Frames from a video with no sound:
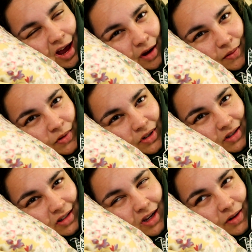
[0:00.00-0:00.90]
How
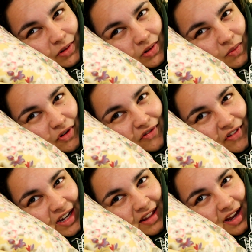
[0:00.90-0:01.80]
does one
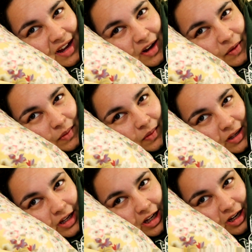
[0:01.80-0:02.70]
figure that out?
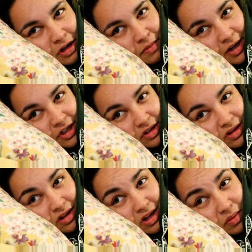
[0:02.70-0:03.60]
Like, I imagine
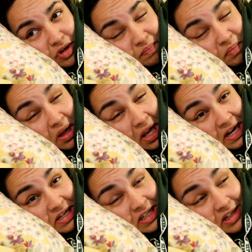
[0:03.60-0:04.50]
that there were
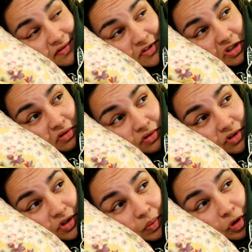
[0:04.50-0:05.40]
plenty of
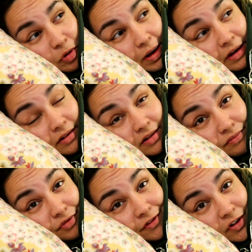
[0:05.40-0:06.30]
children who were abandoned
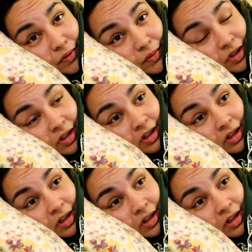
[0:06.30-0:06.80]
in Rifthold.